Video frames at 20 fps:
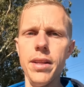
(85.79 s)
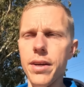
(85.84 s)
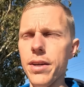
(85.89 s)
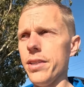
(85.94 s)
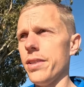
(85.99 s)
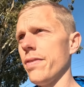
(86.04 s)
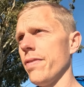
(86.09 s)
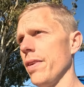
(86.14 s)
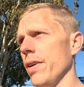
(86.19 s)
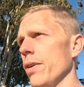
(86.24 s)

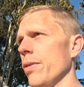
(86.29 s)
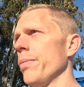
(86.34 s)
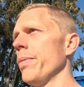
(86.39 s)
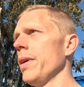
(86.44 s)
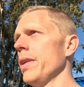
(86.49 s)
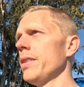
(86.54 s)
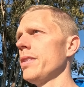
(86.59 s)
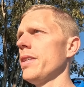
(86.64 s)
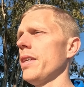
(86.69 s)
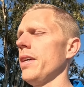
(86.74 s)
those field
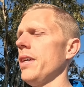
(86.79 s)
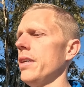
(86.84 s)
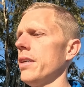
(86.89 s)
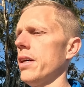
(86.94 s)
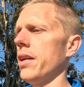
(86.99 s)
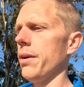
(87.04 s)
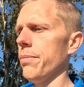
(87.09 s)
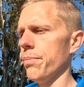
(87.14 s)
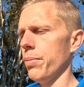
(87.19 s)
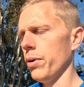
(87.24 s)
bins that I'm
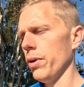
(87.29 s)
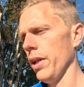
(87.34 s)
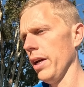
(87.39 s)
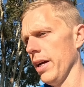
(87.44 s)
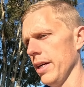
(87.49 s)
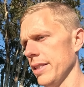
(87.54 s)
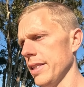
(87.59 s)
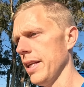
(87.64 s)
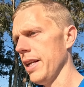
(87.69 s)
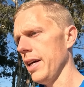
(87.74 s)
going to pull
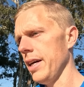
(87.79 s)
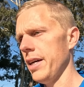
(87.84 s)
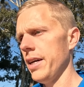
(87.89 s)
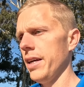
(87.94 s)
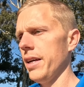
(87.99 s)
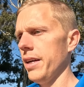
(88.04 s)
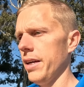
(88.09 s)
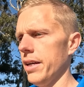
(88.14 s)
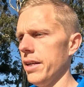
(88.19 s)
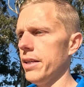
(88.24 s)
out
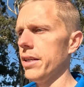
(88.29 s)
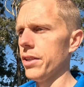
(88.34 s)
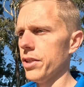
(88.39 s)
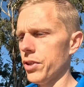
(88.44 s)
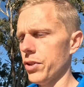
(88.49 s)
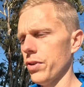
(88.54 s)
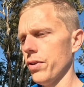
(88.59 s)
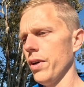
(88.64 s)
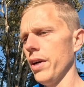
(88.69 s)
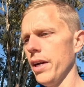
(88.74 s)
today and
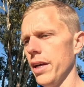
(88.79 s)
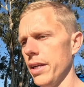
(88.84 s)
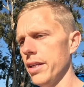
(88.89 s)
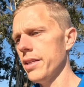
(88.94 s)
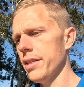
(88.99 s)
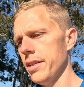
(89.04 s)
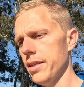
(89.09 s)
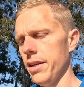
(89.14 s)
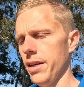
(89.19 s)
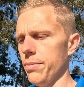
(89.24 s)

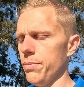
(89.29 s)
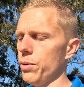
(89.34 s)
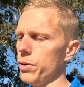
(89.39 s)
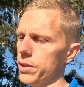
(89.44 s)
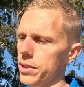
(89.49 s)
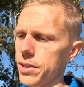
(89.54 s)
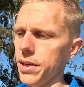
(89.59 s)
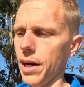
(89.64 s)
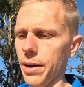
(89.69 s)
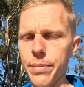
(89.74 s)
treat and put
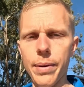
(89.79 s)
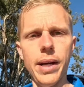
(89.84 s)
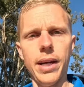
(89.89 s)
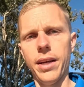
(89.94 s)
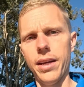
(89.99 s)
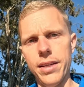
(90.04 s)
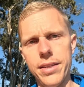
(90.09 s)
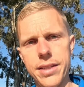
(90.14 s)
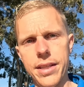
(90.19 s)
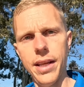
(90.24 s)
straight back
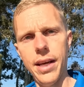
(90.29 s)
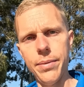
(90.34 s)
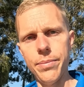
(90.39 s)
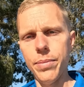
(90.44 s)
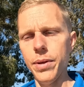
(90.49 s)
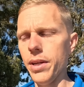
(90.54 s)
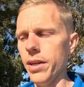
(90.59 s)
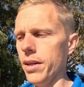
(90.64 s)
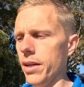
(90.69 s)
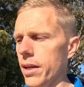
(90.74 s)
into that
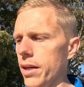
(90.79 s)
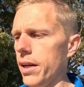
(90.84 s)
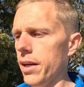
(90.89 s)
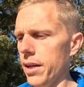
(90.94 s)
bin.